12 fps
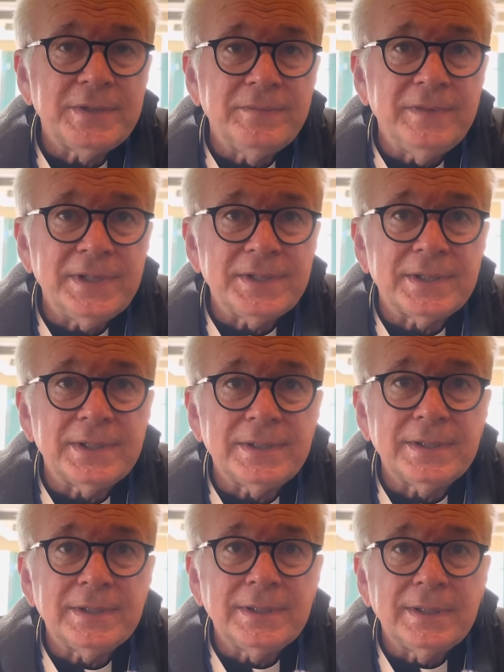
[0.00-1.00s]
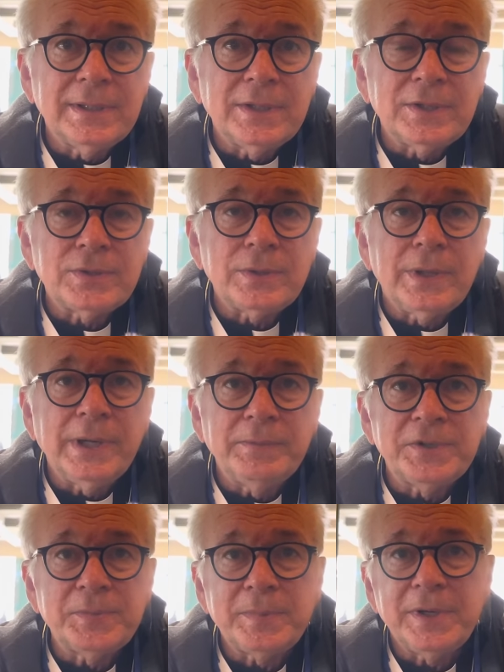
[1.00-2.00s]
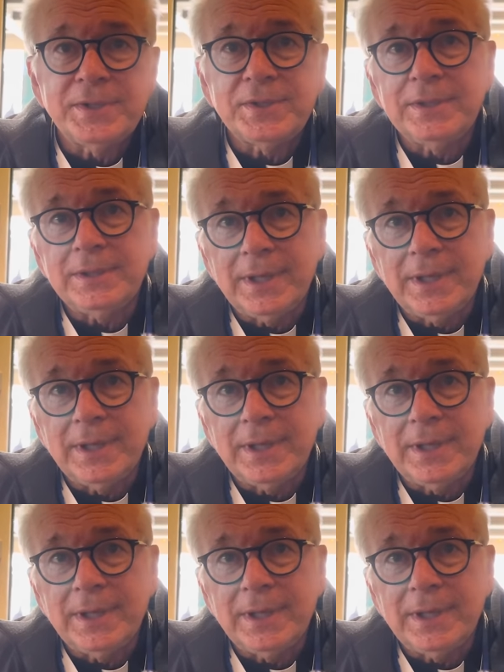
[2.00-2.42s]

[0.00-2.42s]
to visit, so I was present